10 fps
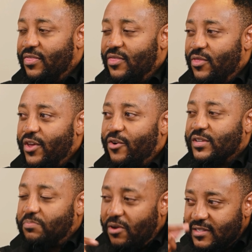the
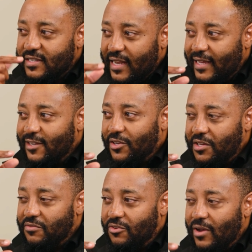response it's likely to
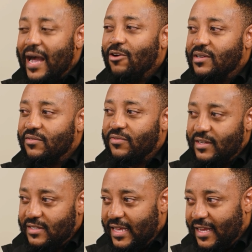give you, how different
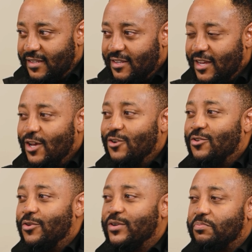is that to
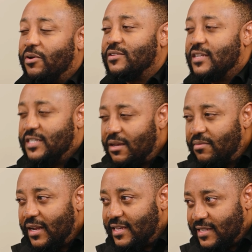the response that
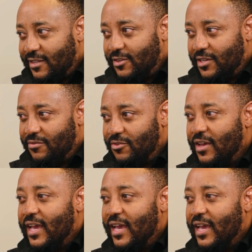Gemini is likely to give you?